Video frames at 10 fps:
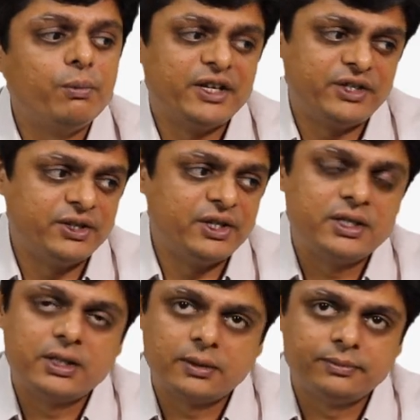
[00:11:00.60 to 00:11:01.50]

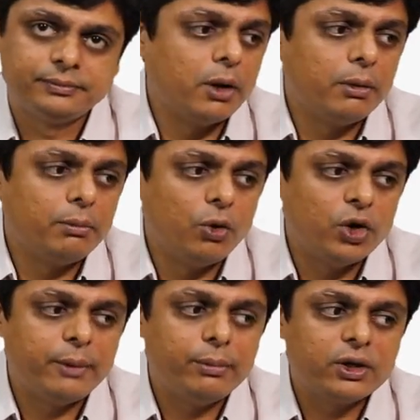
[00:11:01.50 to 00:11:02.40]
messages.
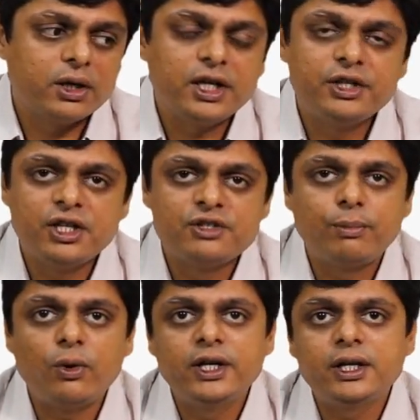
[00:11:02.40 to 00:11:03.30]
More importantly, this
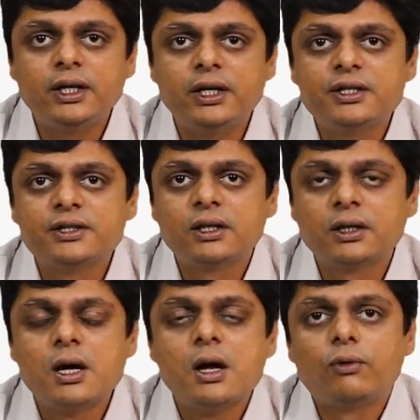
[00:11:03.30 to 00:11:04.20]
point is
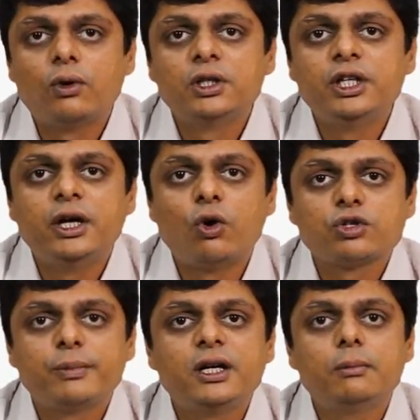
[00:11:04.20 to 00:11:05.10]
for the
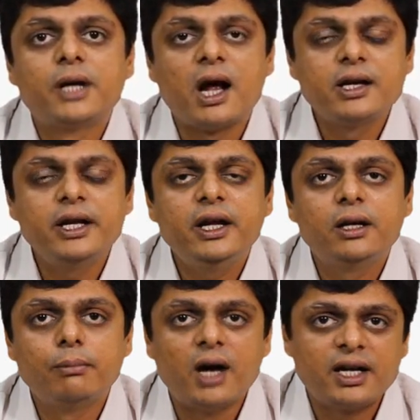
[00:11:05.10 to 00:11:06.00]
hospital branding
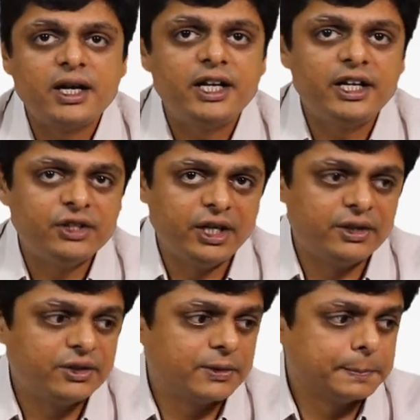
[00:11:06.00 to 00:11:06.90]
and marketing
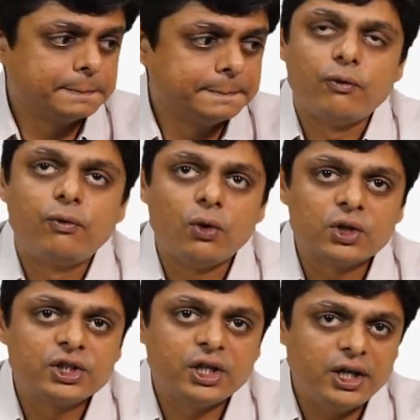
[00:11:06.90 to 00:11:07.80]
things.
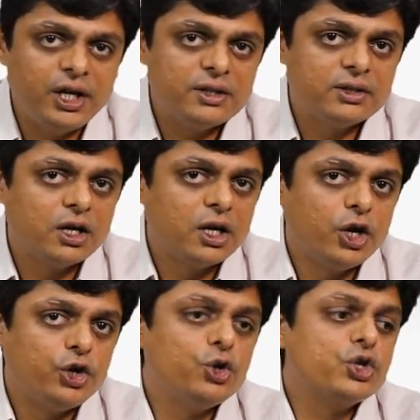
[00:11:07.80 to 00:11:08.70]
Fourth is
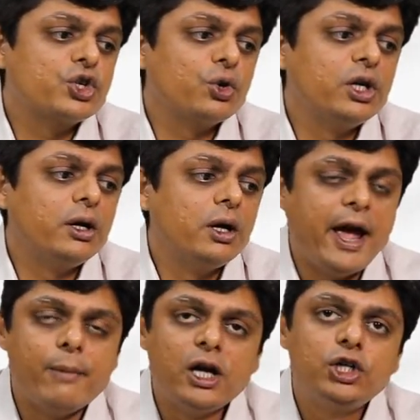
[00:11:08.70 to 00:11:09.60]
you should
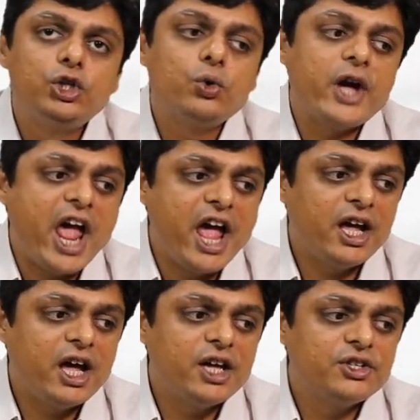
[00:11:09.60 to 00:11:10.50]
able to
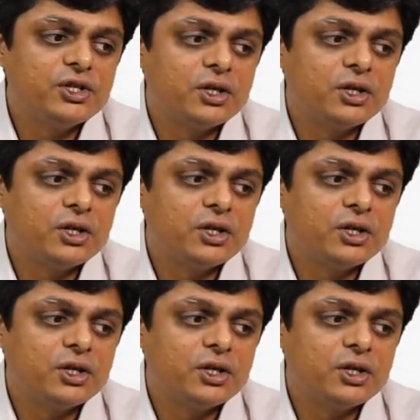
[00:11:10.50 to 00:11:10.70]
engage